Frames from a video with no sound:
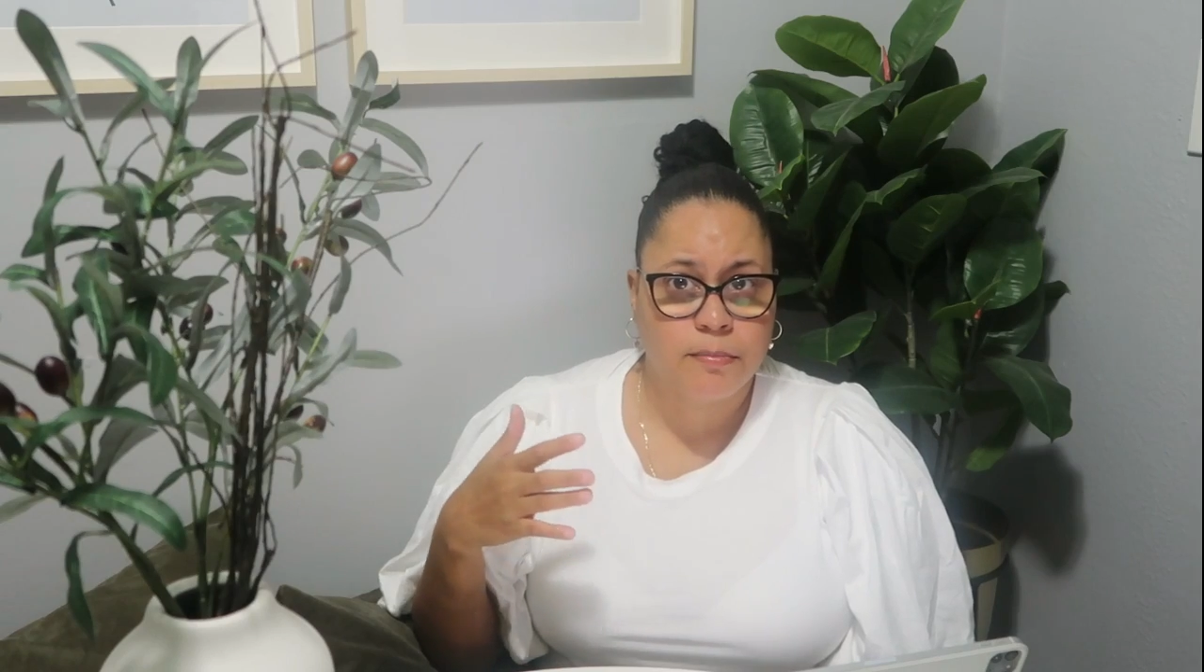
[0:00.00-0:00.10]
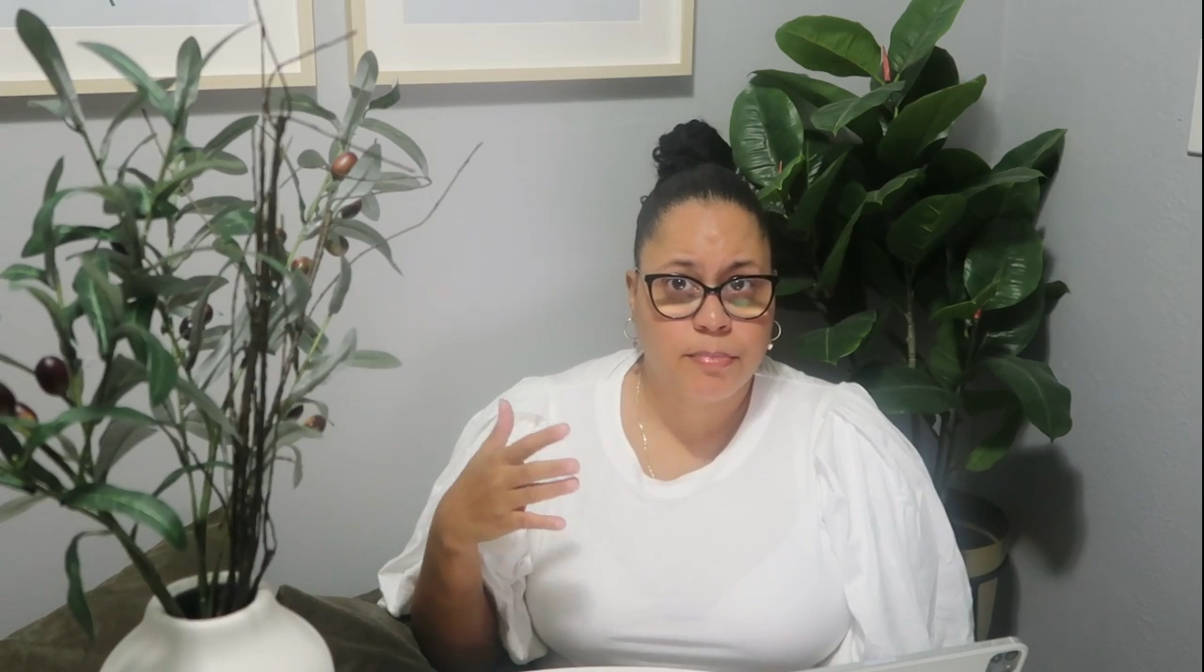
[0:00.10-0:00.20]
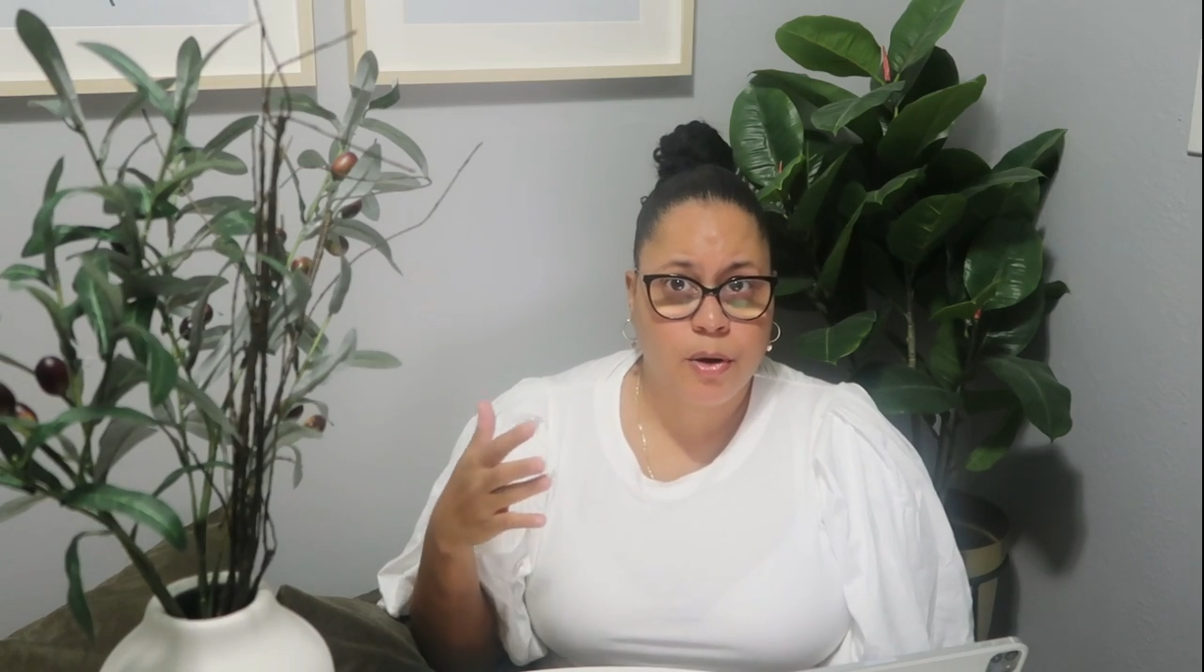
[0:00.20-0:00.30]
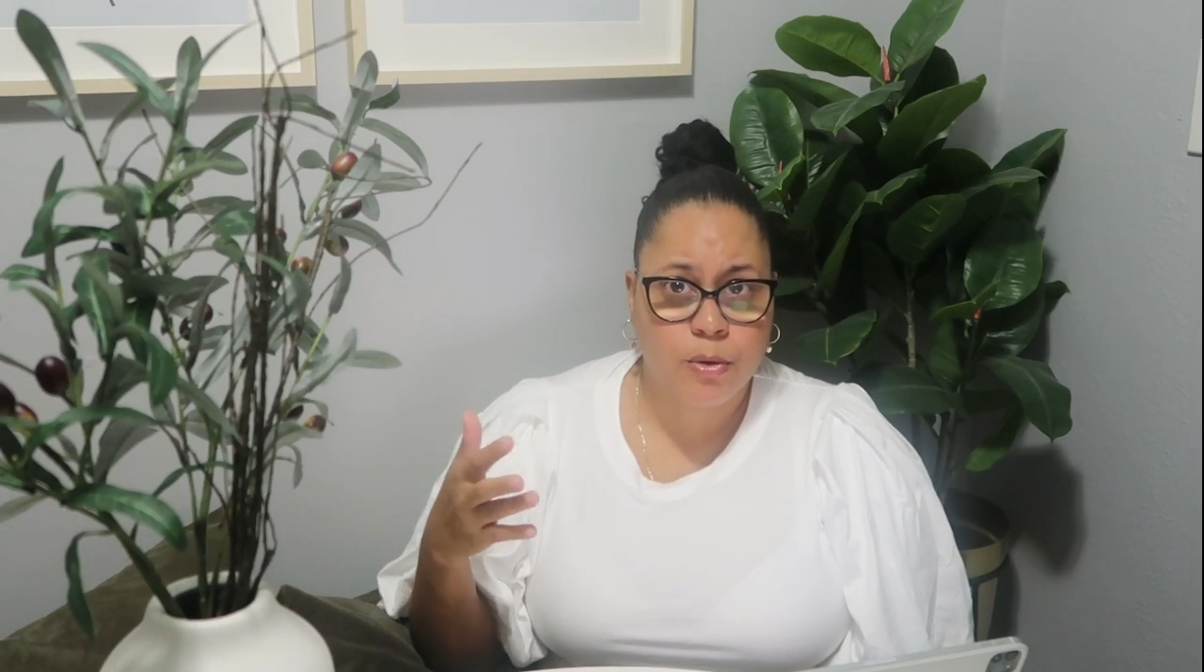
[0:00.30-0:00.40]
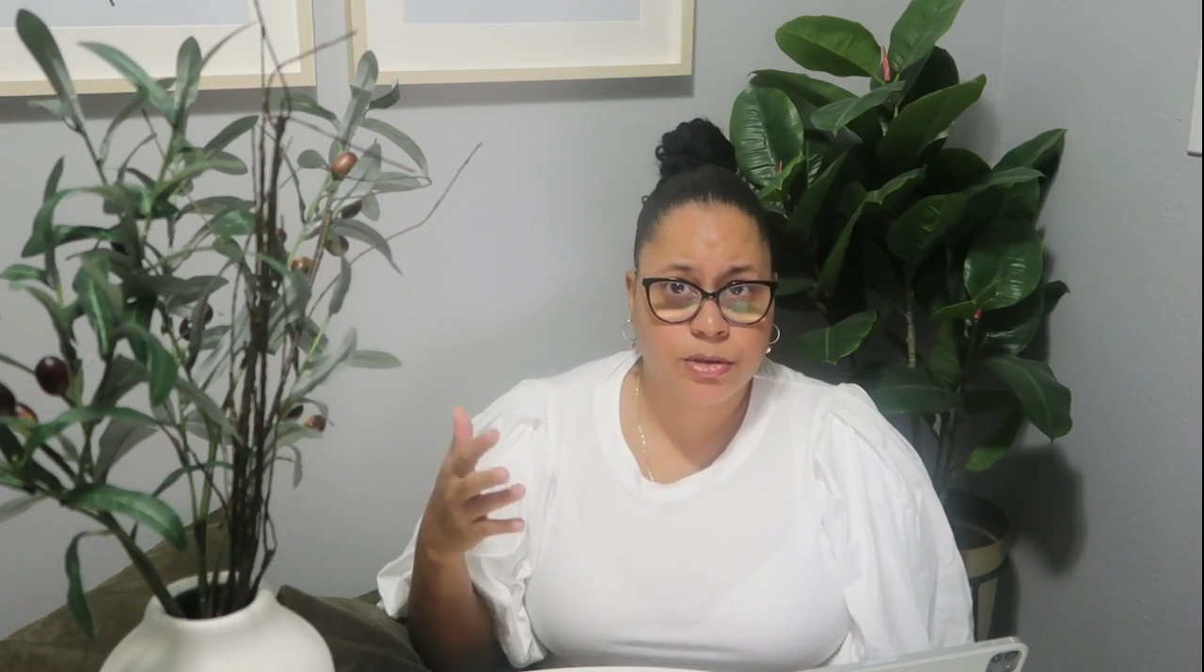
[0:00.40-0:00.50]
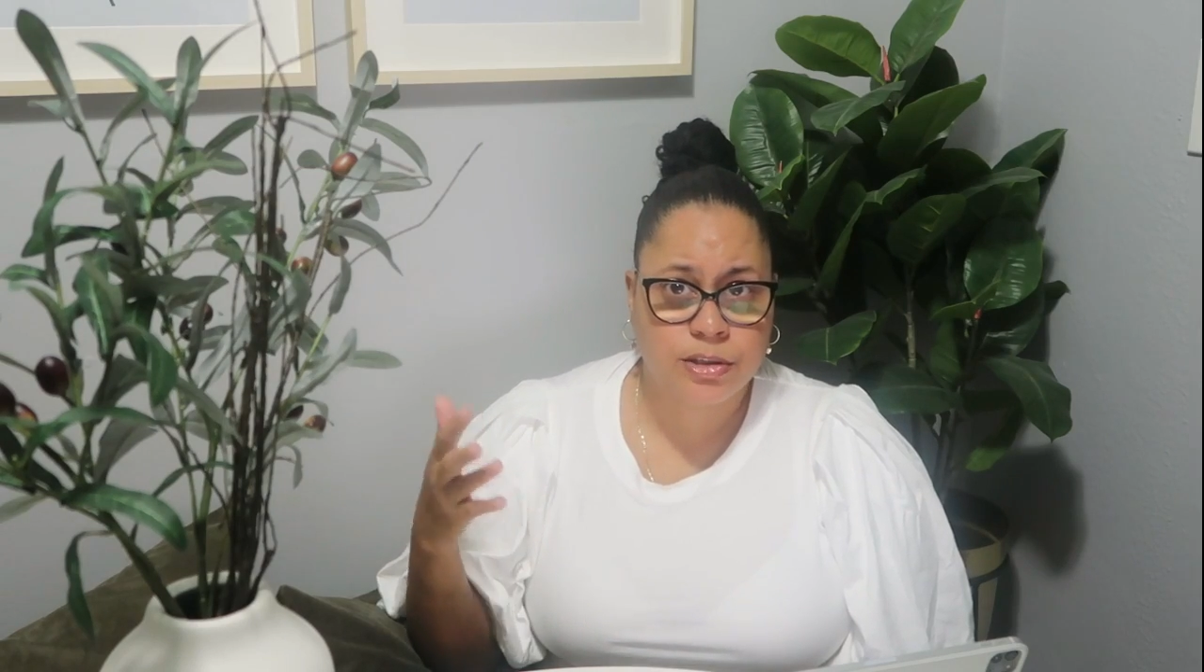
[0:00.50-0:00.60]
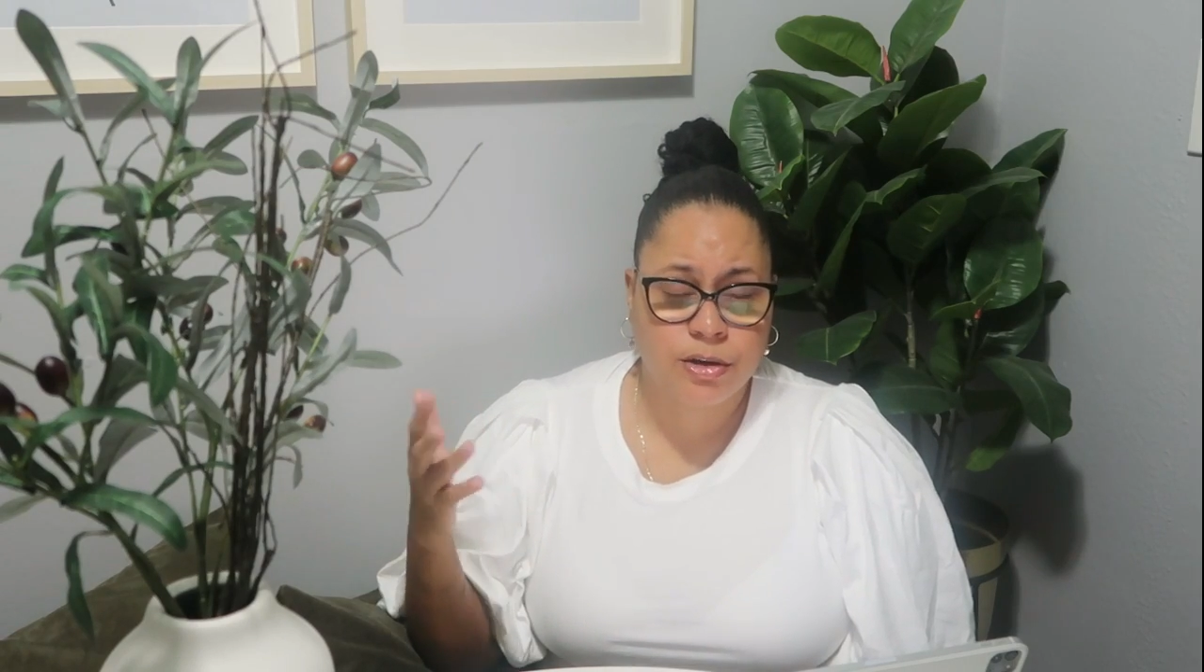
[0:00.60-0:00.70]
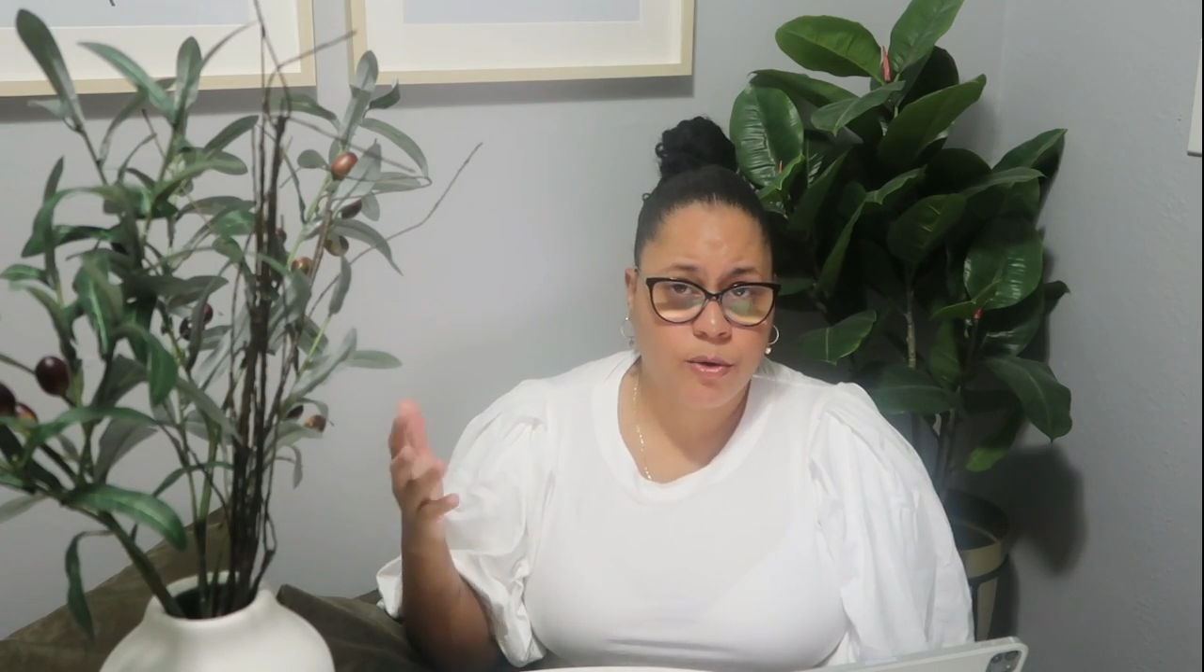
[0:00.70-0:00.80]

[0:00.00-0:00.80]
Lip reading: post to